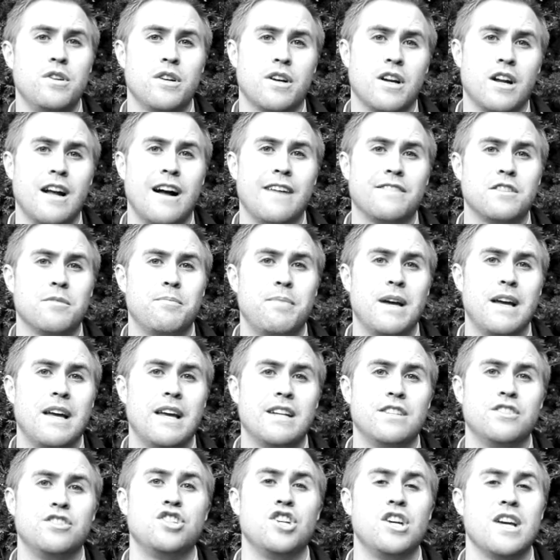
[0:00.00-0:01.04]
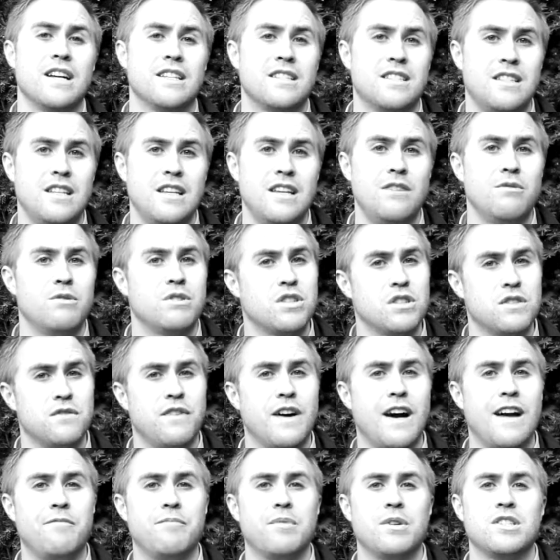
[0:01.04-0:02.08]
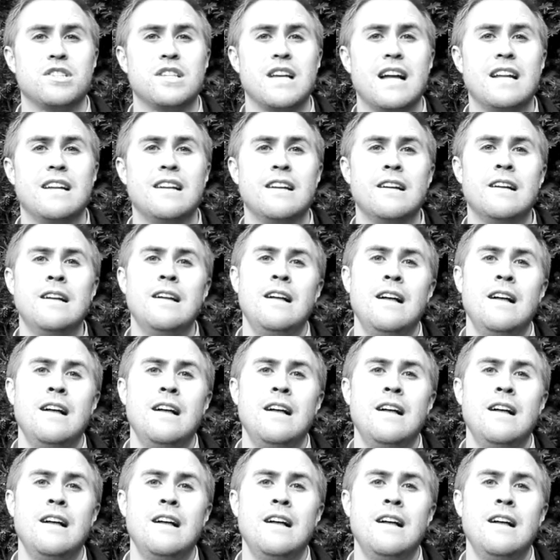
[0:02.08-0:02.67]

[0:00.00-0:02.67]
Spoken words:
you're going to have to pay GST, which is 5%.